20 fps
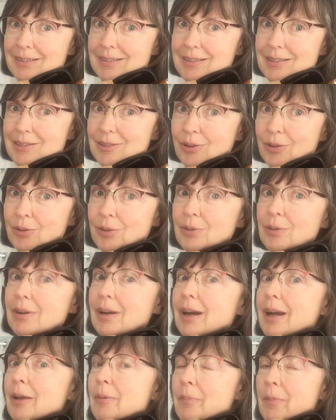So
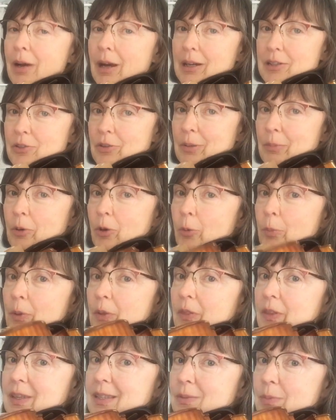I'm
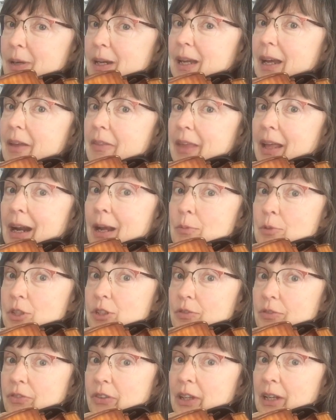open this way, and then I'm
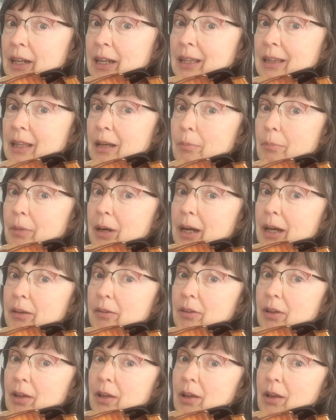just feeling that my